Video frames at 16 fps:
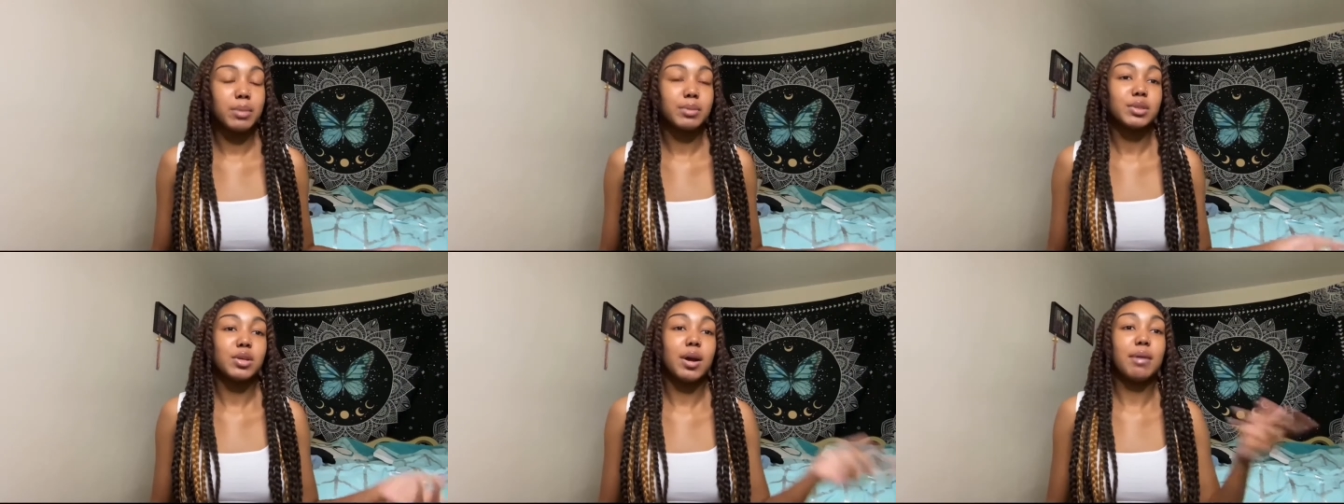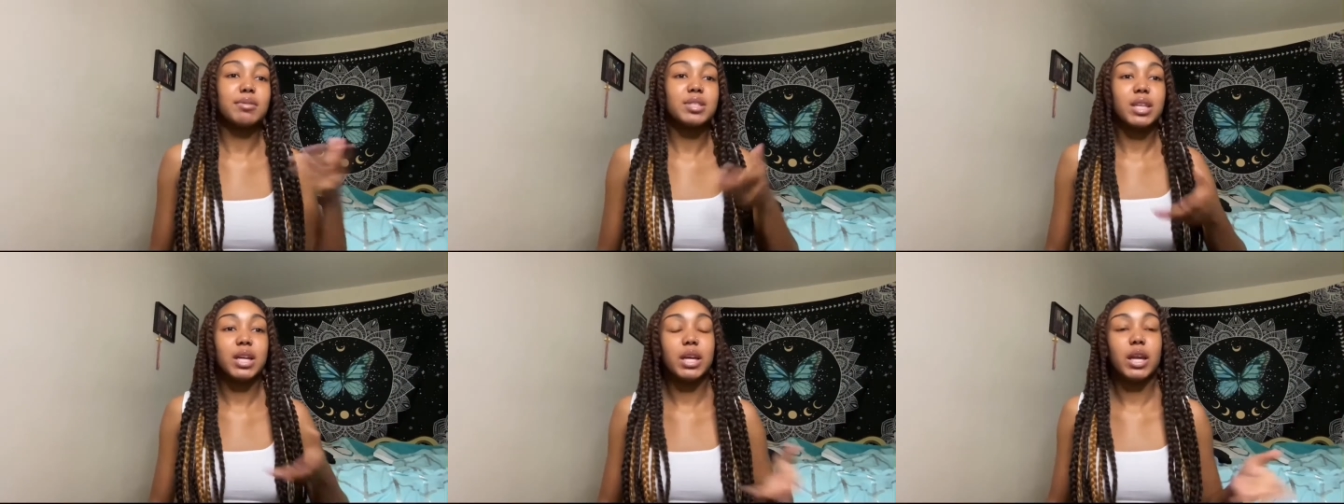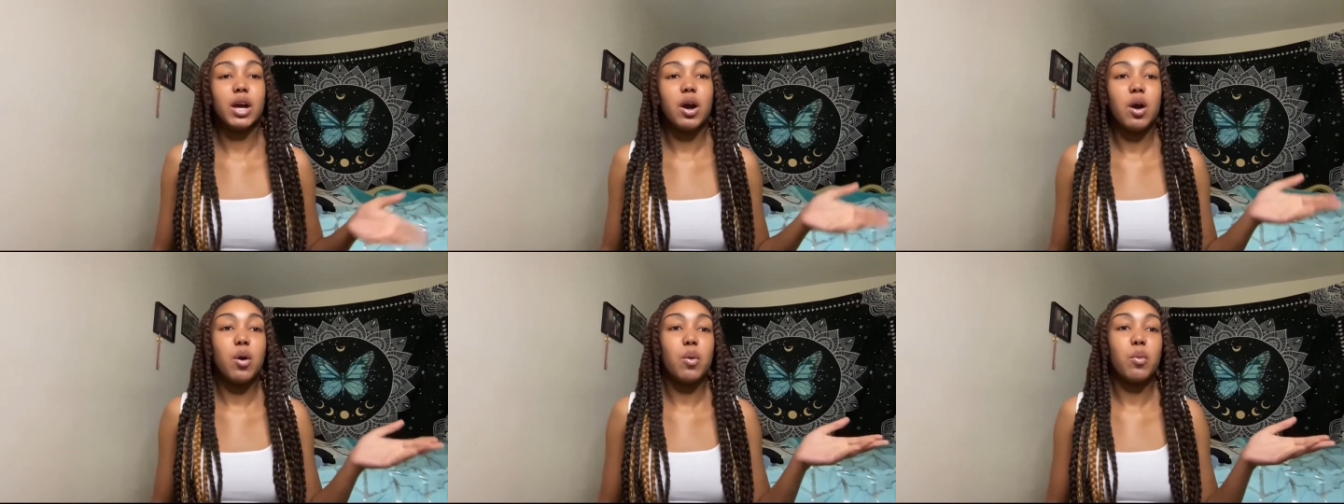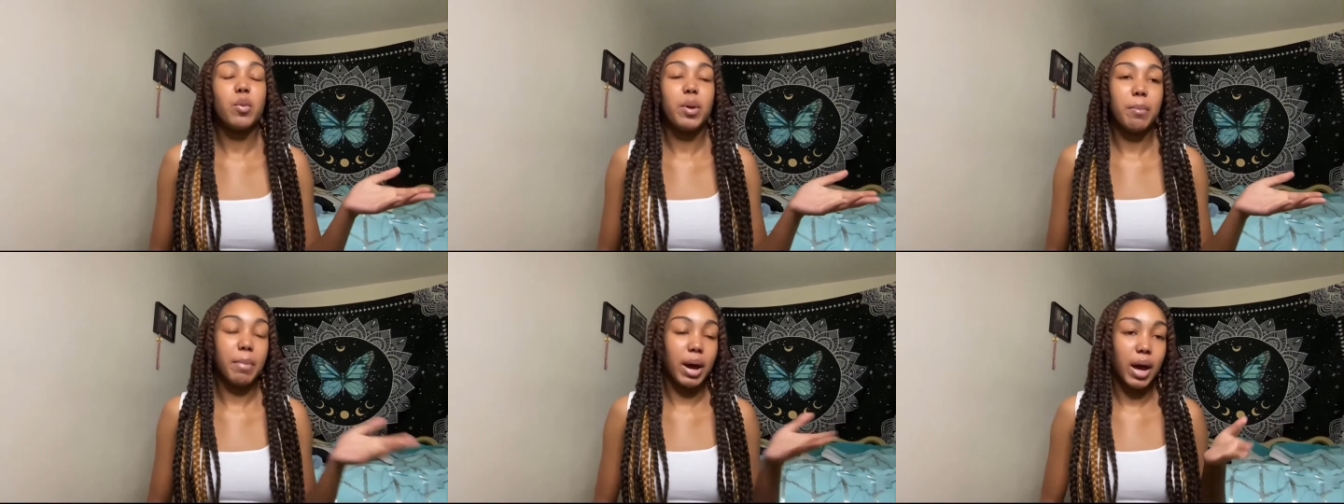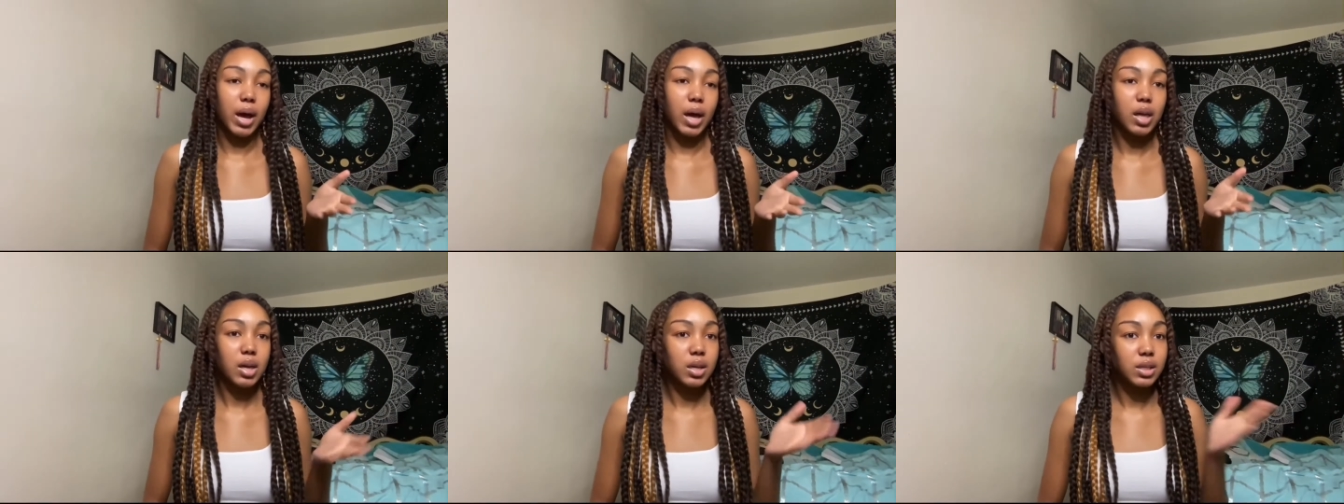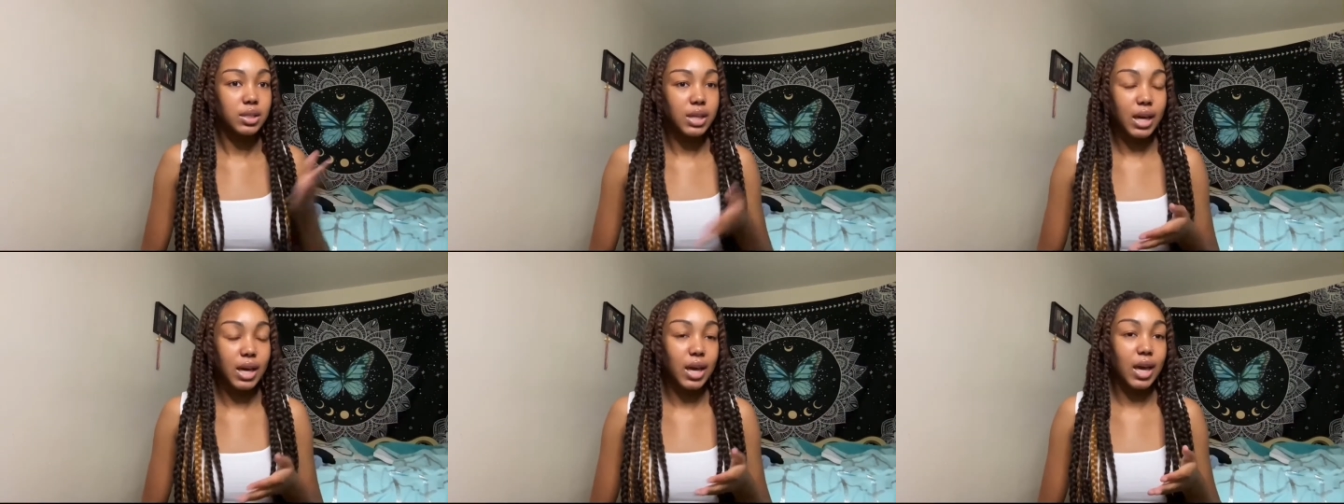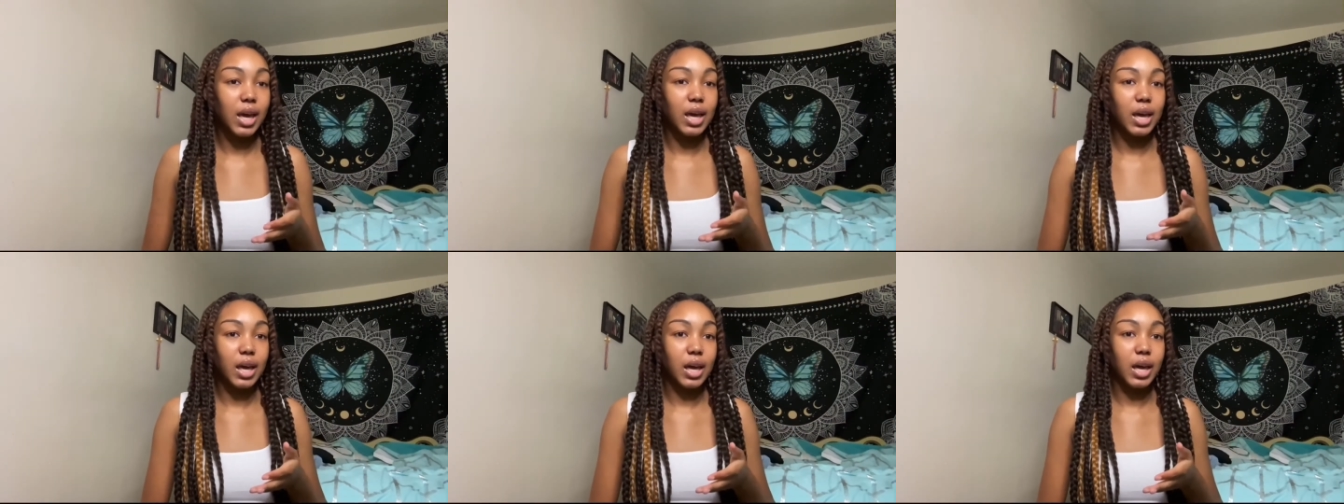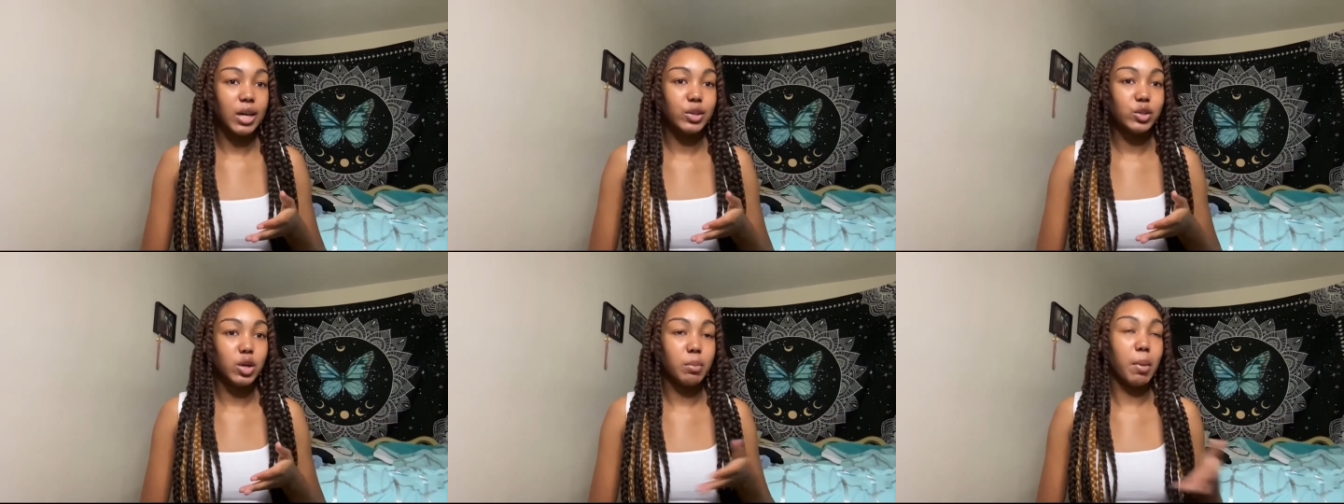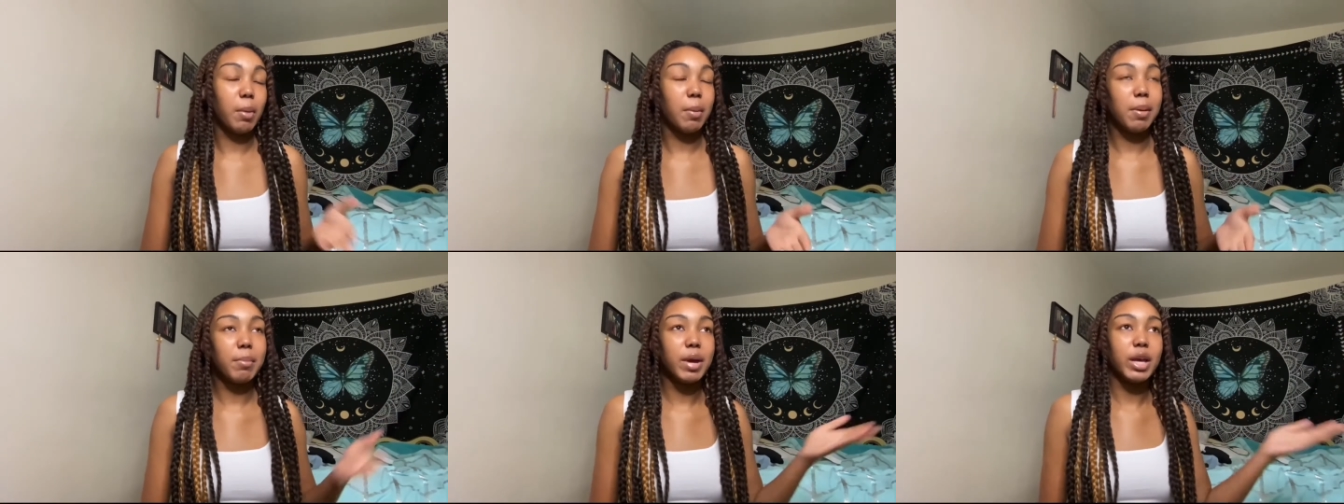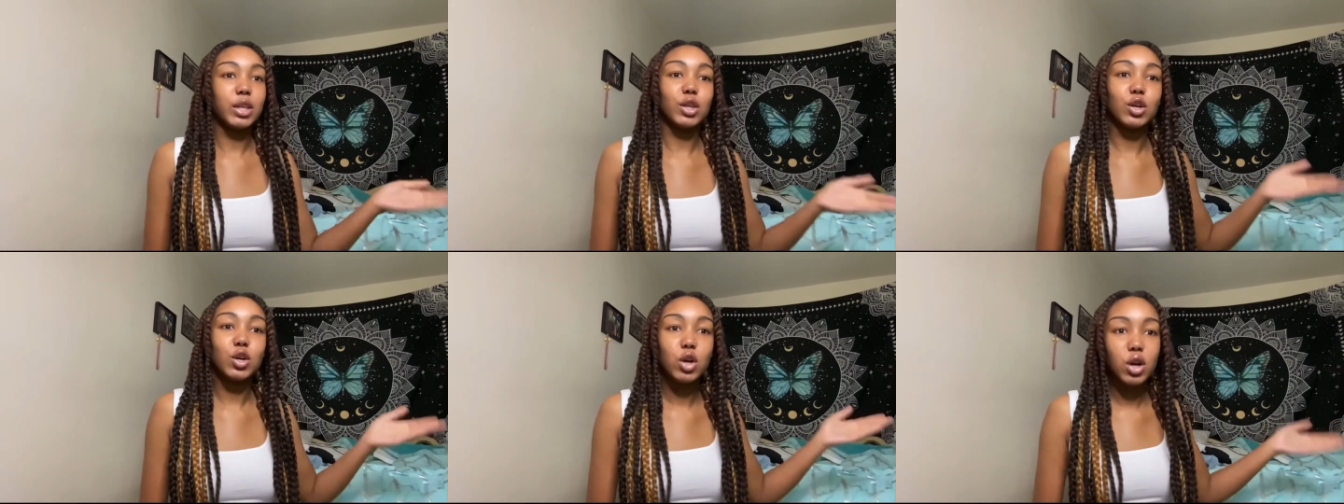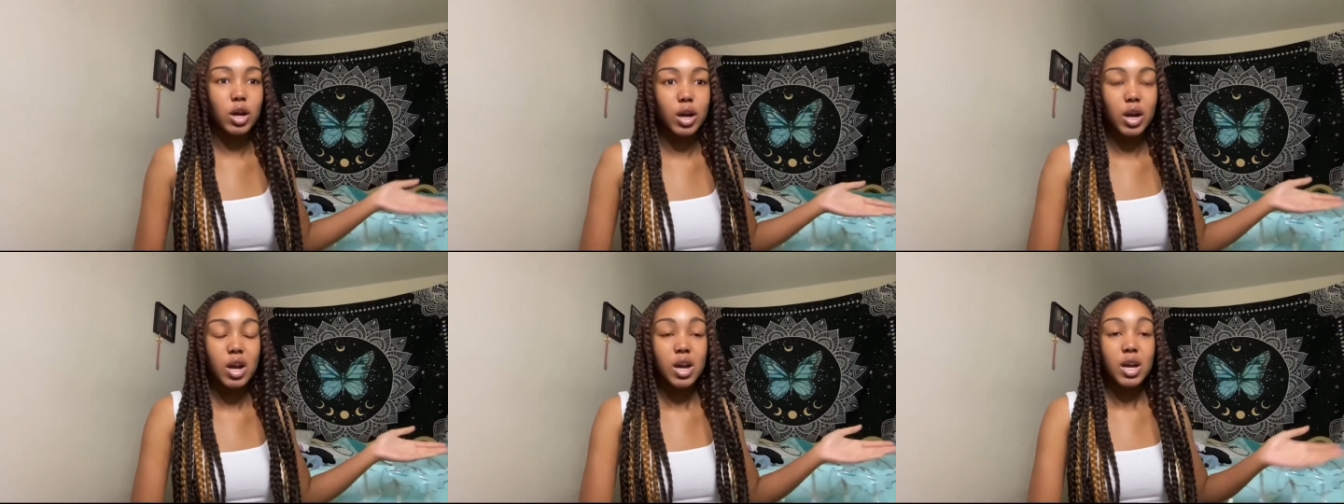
So I was staying at home with my dad, and you know, my mama had the car.